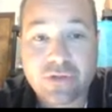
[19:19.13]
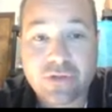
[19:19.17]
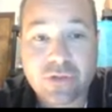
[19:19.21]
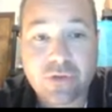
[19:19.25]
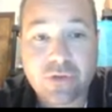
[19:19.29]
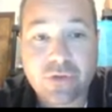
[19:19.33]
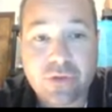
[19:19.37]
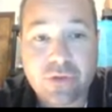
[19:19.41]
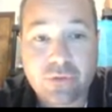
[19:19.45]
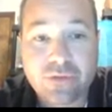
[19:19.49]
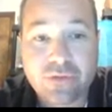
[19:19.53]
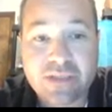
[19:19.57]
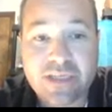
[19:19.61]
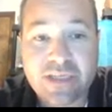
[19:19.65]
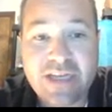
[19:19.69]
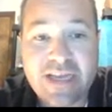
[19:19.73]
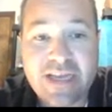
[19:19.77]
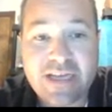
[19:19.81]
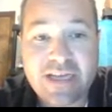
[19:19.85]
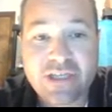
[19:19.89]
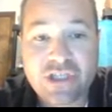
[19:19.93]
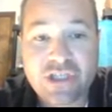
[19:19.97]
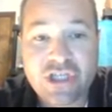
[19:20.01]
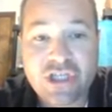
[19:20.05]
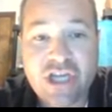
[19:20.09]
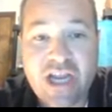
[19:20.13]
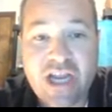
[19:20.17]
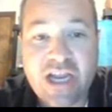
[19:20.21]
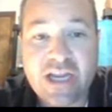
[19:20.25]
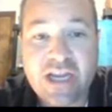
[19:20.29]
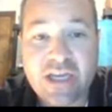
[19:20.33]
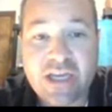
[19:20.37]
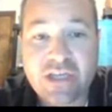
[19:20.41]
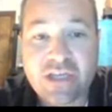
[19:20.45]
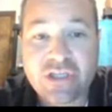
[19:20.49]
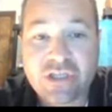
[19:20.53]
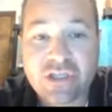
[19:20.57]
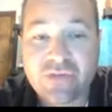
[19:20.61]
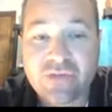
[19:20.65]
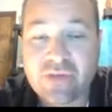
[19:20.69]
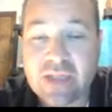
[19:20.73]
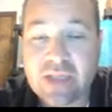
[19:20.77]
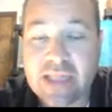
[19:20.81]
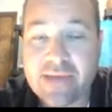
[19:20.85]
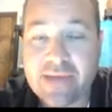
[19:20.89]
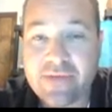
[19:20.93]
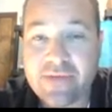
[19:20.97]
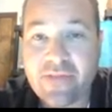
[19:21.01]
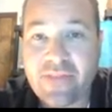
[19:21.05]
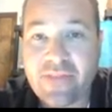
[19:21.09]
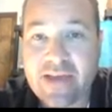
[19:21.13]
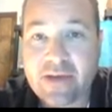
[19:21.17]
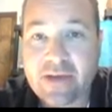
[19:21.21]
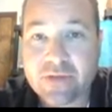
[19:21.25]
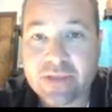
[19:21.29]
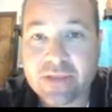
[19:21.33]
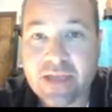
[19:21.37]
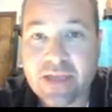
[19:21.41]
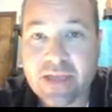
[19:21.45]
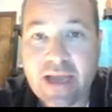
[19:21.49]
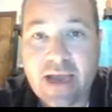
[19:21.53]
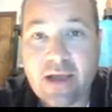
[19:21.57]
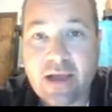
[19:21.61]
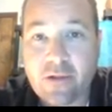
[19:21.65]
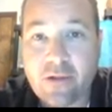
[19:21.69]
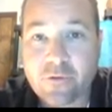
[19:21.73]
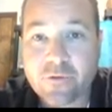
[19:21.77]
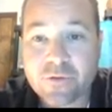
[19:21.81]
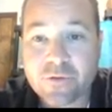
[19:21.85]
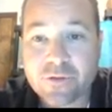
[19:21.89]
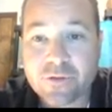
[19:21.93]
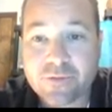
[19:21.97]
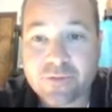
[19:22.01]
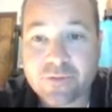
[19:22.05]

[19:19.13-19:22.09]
So there was a net change of $11,000.